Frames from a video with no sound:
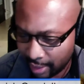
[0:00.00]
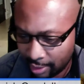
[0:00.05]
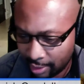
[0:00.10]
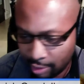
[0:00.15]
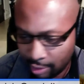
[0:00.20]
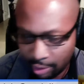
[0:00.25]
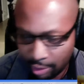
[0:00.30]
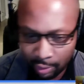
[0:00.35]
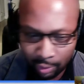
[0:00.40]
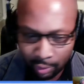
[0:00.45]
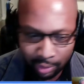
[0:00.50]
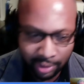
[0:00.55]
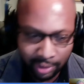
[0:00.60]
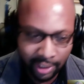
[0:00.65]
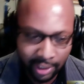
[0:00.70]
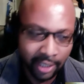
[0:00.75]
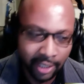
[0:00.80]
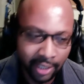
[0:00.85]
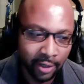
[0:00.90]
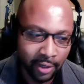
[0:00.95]
daughter will
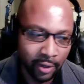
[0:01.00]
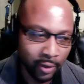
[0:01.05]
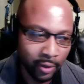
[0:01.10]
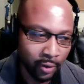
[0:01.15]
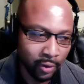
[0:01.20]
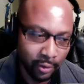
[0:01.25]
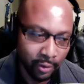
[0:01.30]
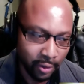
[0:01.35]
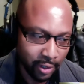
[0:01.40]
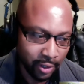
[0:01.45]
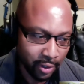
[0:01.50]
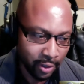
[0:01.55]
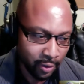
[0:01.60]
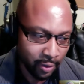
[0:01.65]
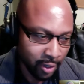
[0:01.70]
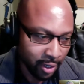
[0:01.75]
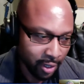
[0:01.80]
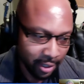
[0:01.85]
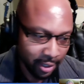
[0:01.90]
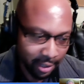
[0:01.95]
say, "Oh,
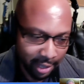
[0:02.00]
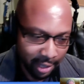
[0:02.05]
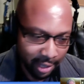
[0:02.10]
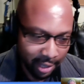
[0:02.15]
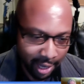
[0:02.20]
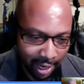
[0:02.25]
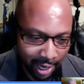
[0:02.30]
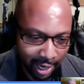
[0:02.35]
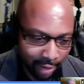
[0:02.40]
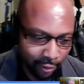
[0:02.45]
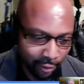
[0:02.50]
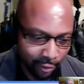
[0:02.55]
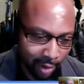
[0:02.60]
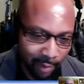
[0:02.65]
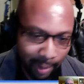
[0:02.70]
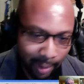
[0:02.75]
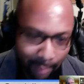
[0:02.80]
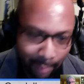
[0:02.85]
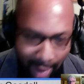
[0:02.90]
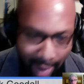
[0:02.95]
I dropped my
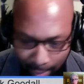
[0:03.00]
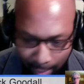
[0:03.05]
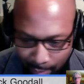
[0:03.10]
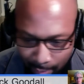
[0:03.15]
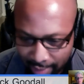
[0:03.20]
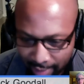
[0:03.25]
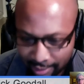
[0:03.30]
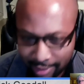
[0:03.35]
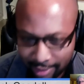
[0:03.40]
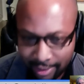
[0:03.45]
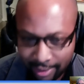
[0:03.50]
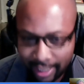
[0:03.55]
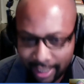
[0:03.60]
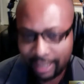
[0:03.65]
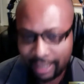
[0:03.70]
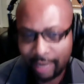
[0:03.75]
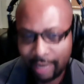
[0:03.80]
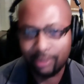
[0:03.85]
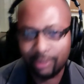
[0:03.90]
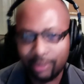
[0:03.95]
backpack today, and that
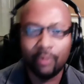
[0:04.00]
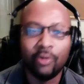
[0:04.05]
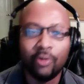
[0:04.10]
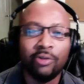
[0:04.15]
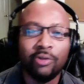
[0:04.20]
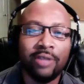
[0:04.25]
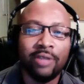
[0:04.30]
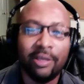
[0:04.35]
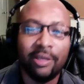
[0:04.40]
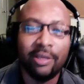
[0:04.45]
was the worst thing that